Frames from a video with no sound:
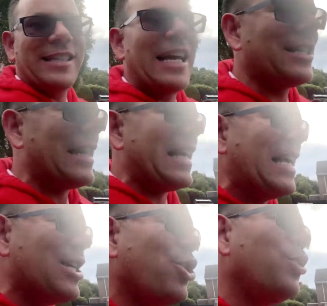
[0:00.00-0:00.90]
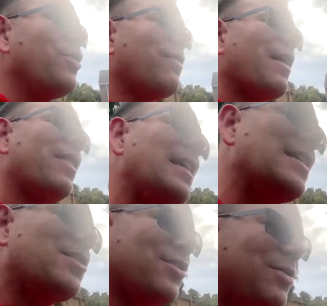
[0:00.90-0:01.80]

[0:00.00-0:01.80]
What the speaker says: actually. He could have. I think he's got